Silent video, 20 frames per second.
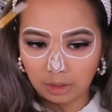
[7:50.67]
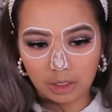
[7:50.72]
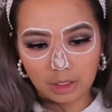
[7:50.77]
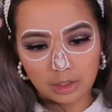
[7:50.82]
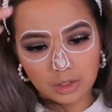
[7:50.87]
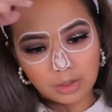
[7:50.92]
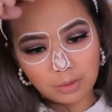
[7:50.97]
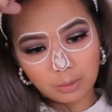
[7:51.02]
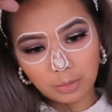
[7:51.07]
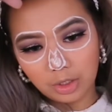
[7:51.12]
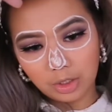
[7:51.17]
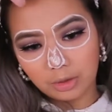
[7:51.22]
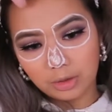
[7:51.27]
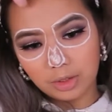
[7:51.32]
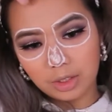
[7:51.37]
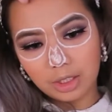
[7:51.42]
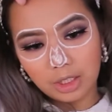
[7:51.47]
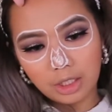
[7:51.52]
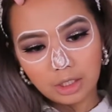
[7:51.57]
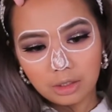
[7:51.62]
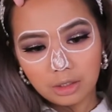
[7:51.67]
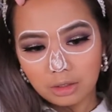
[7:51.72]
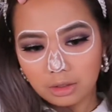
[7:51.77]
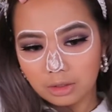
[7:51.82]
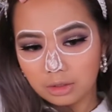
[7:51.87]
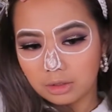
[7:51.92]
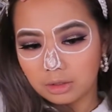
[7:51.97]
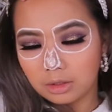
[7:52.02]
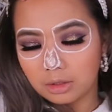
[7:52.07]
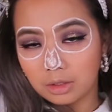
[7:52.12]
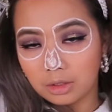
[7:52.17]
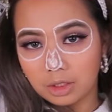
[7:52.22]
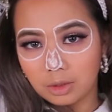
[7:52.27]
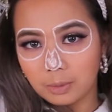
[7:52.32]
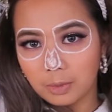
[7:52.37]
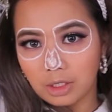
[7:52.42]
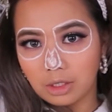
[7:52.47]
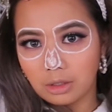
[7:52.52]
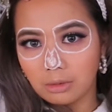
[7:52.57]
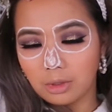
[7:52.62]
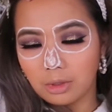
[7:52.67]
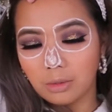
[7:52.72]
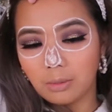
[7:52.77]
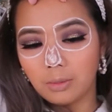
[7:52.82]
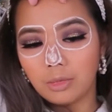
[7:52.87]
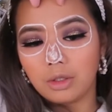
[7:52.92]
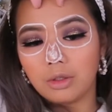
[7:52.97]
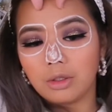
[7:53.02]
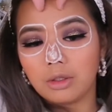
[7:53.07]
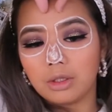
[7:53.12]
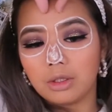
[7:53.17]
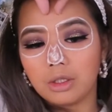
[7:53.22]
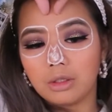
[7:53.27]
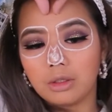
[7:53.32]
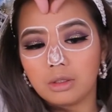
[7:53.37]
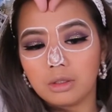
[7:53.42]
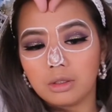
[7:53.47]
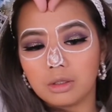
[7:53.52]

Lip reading: smaller scale spider web around here.